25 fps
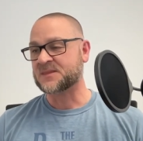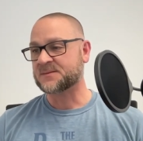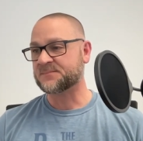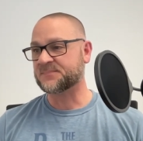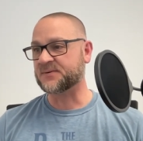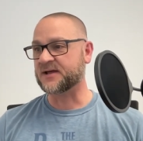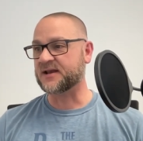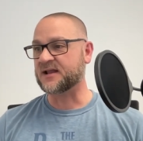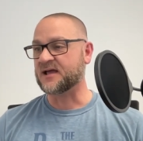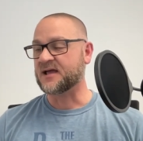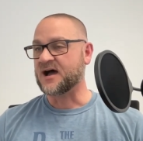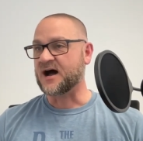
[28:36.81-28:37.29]

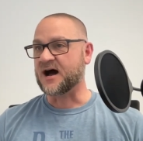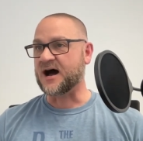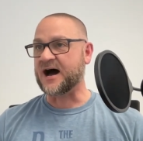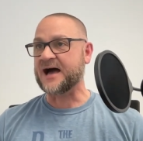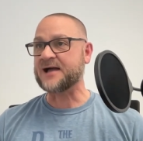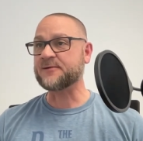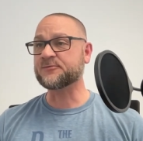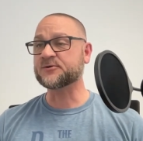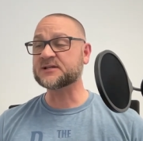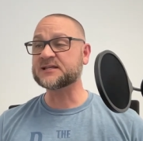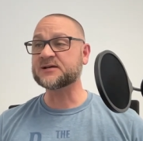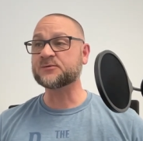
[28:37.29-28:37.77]
But
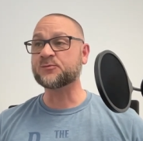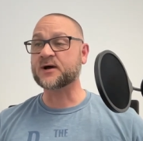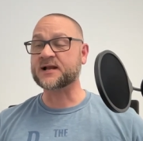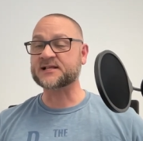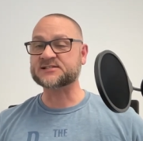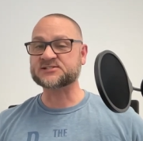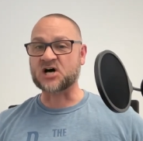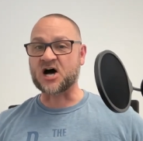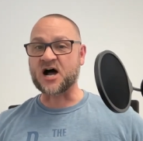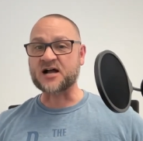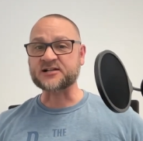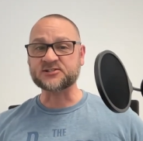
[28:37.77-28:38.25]
I really want
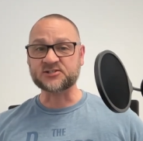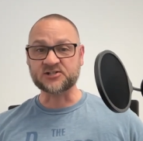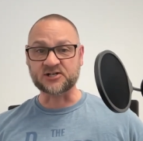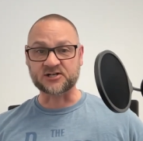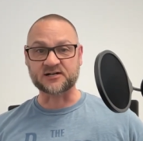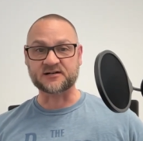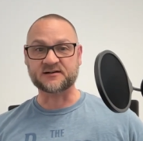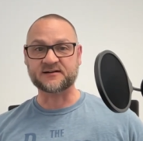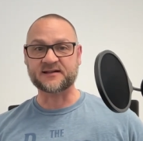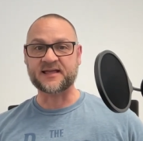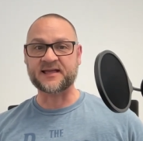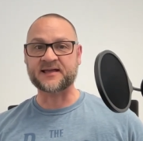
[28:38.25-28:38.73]
to talk to
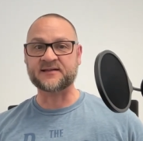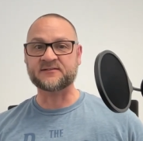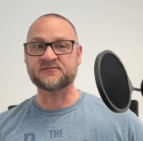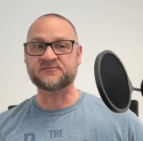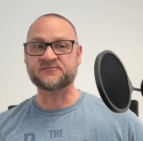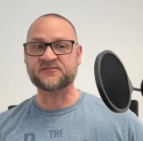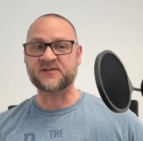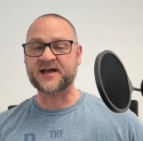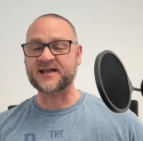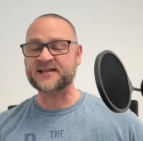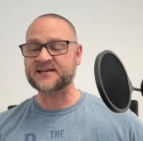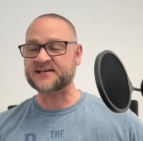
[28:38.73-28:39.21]
her and
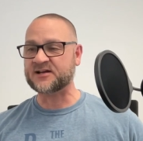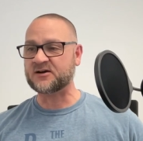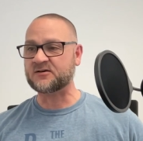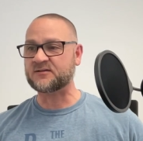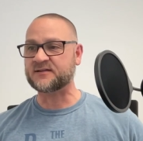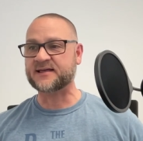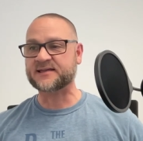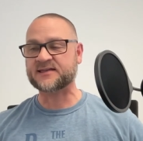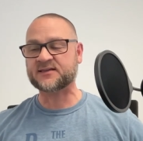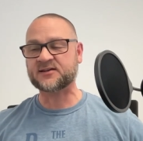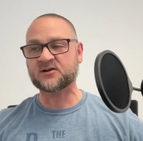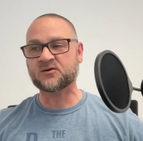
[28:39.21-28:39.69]
find out,
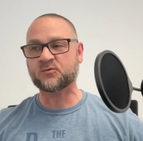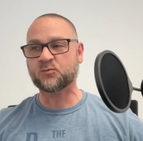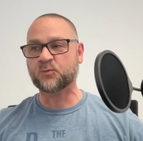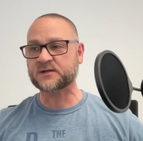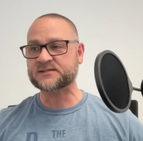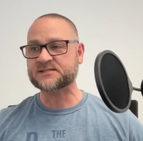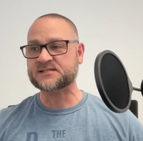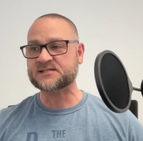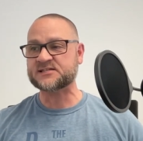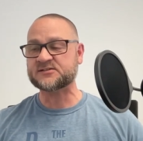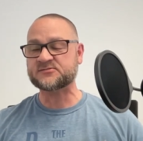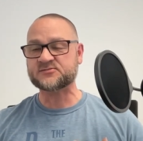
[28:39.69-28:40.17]
like, you know,
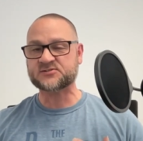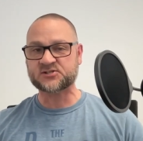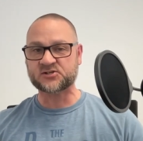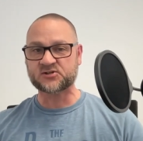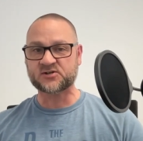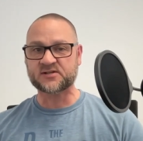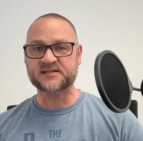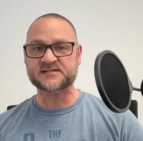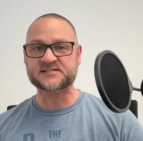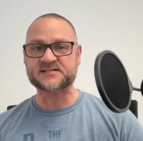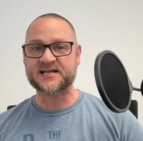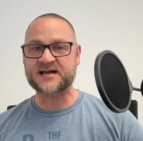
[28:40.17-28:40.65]
what did you do
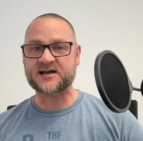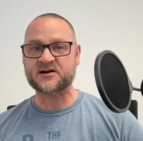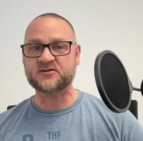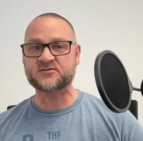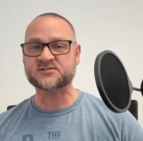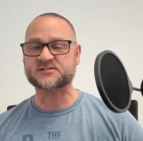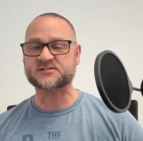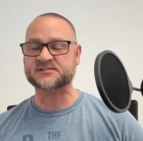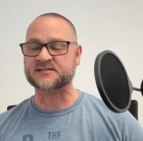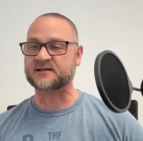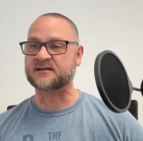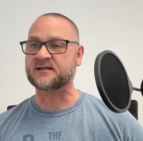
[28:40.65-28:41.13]
to this
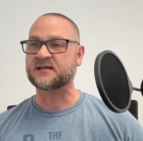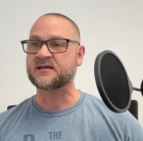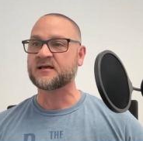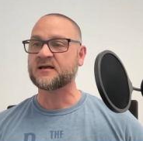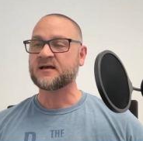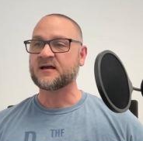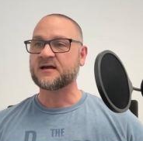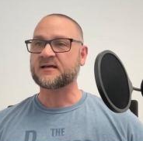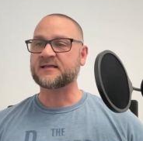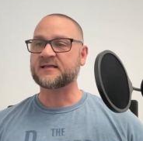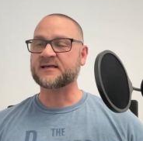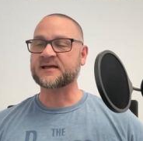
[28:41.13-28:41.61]
house? And
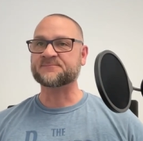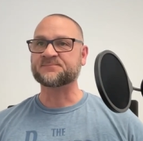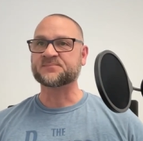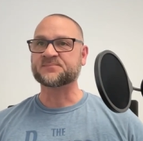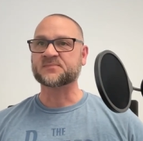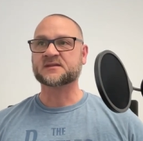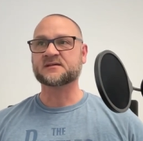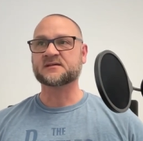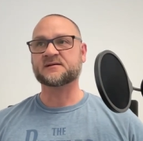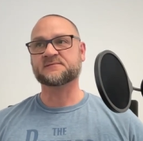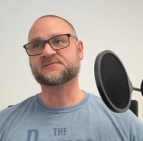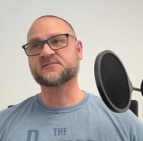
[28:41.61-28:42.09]

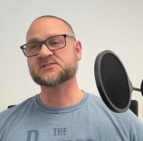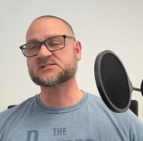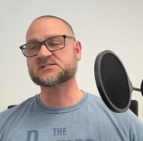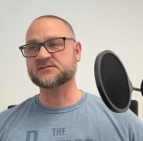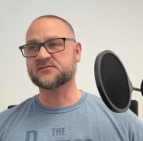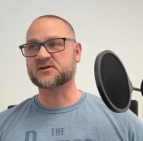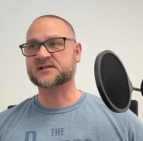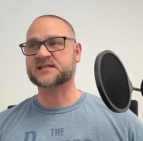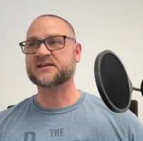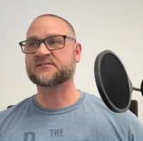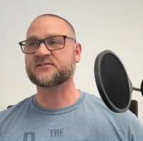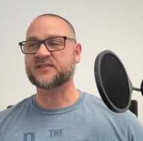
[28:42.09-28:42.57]
like, first
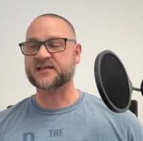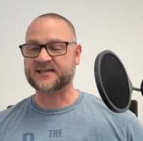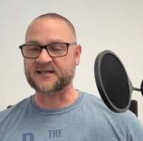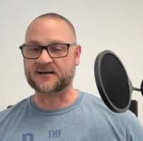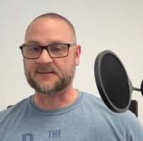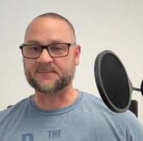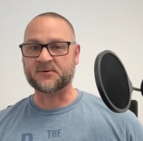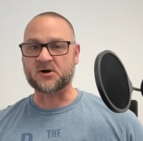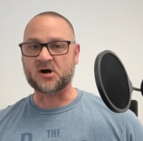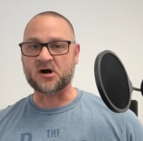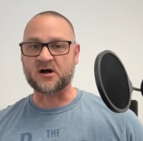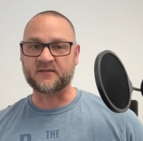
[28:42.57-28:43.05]
of all, give like
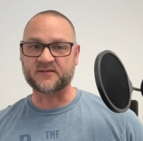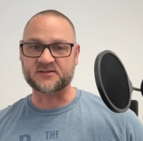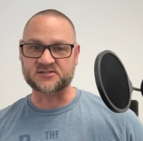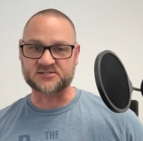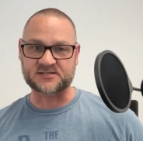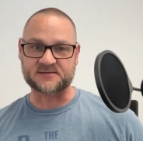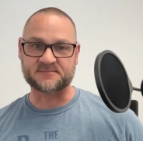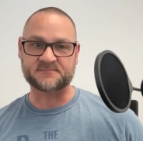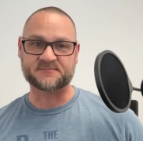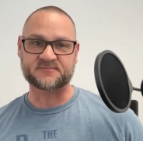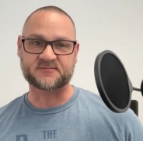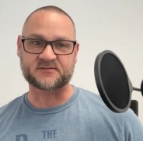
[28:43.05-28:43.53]
an
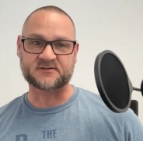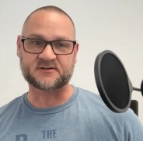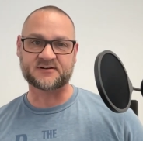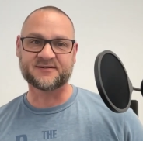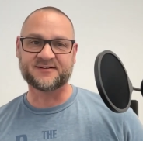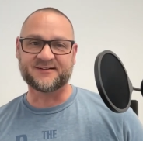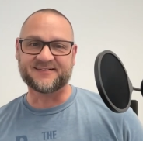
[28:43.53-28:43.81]
apology for